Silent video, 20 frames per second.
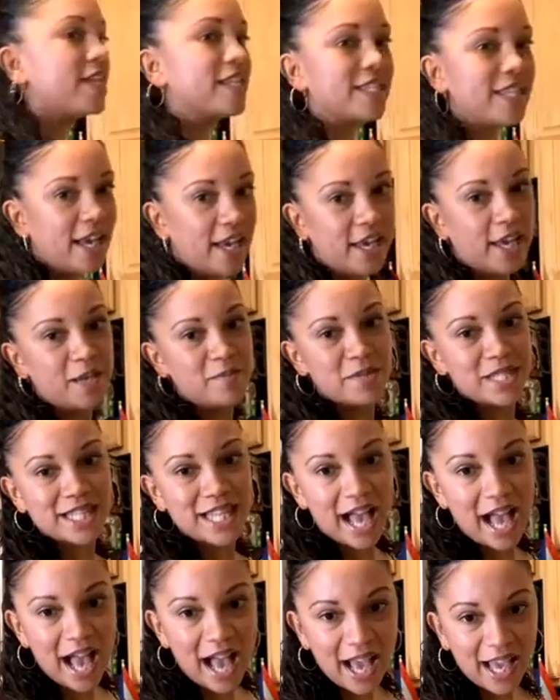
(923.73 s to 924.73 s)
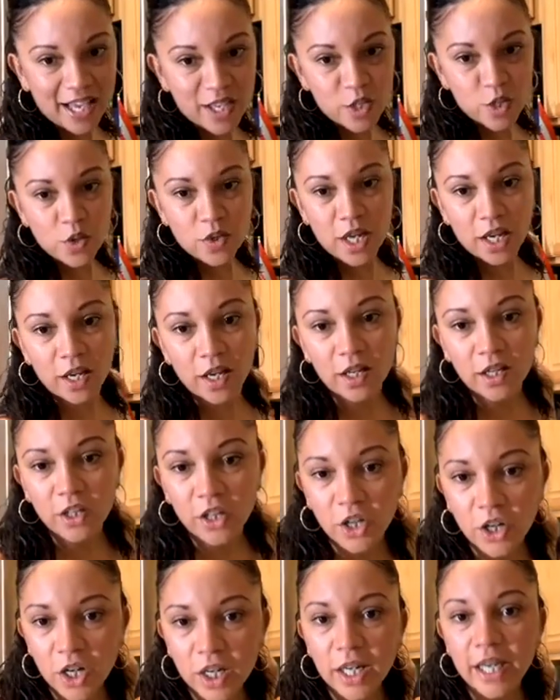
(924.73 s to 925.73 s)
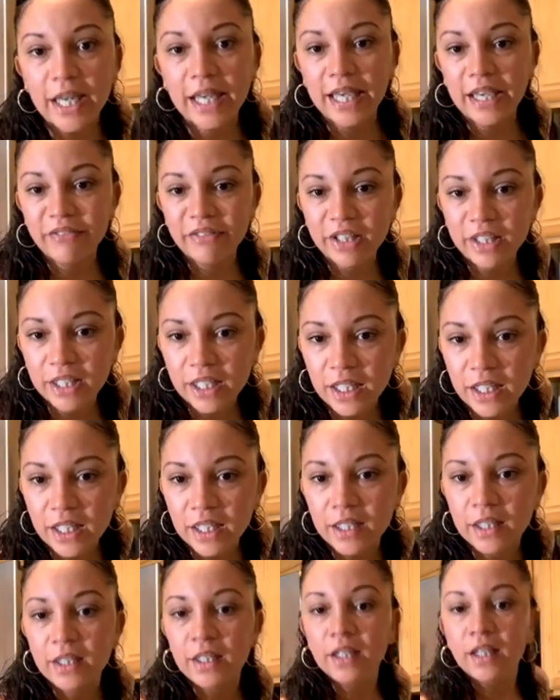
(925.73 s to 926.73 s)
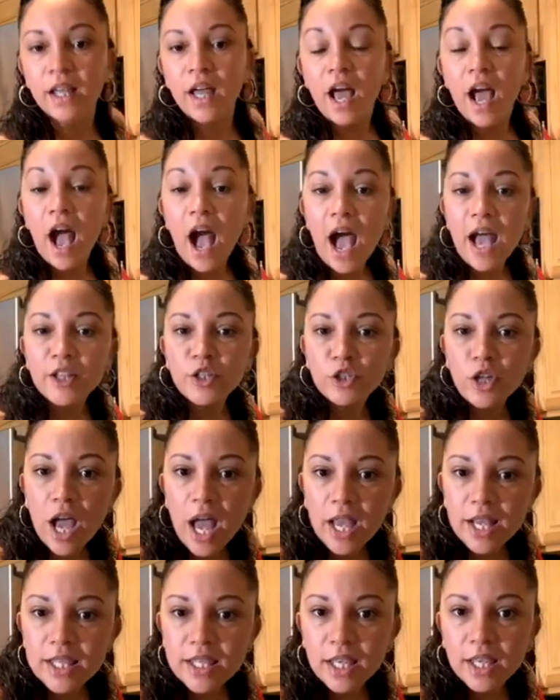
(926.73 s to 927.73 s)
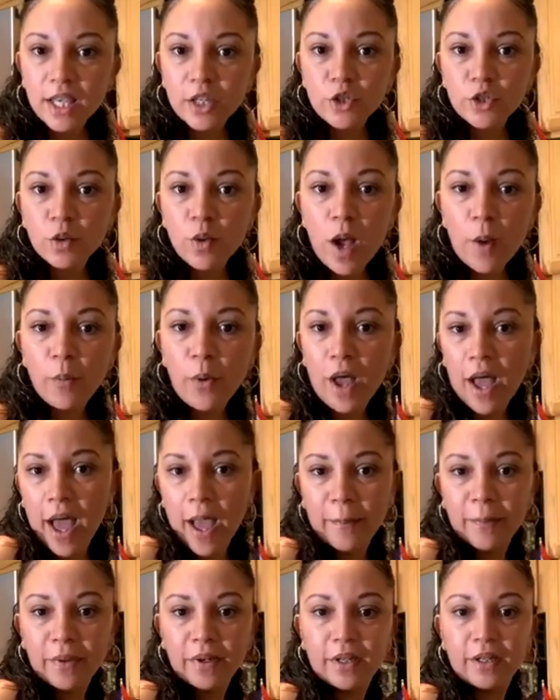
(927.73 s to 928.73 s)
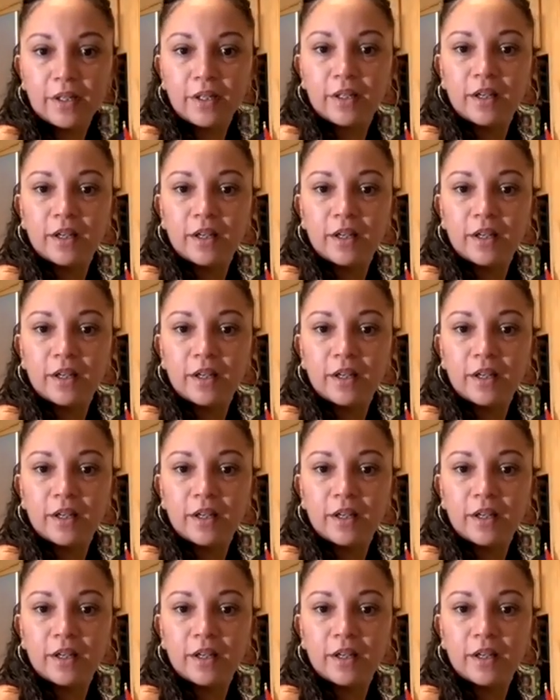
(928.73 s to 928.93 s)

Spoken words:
same size so they could cook evenly. I tried to hit you up. What happened?